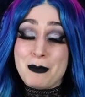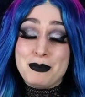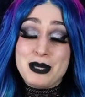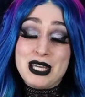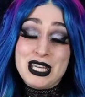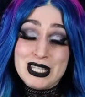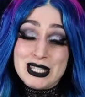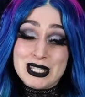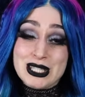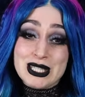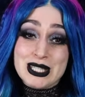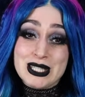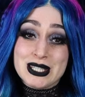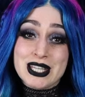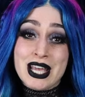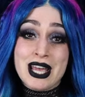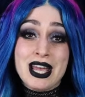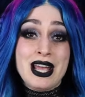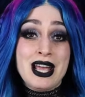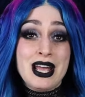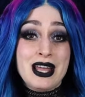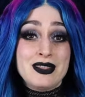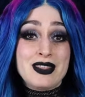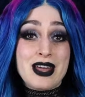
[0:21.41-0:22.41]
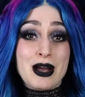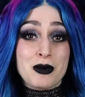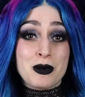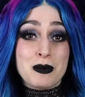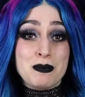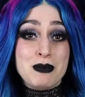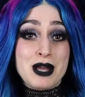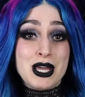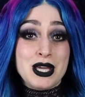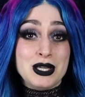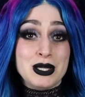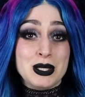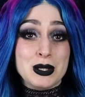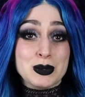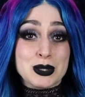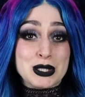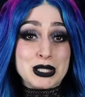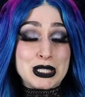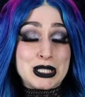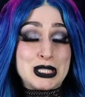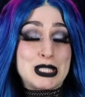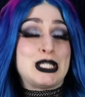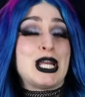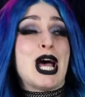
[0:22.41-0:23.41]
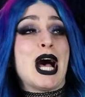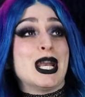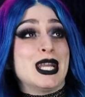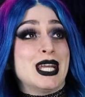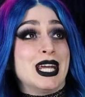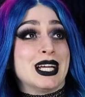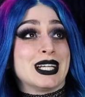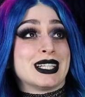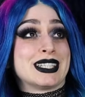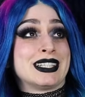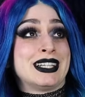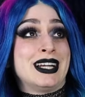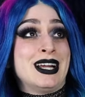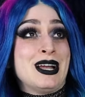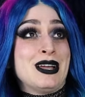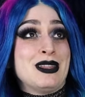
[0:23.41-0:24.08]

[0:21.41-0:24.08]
pieces that would make you stunning,